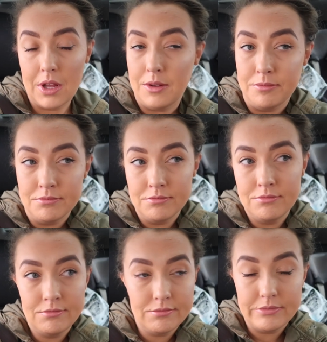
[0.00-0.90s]

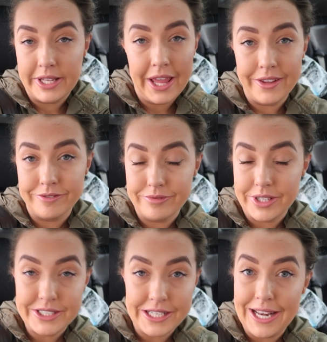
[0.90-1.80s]
And yeah,
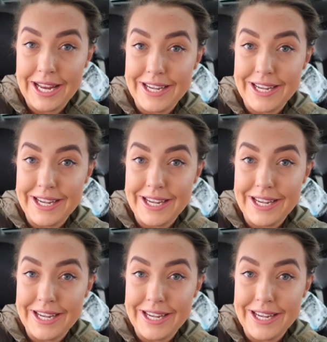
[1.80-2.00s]
I'll see you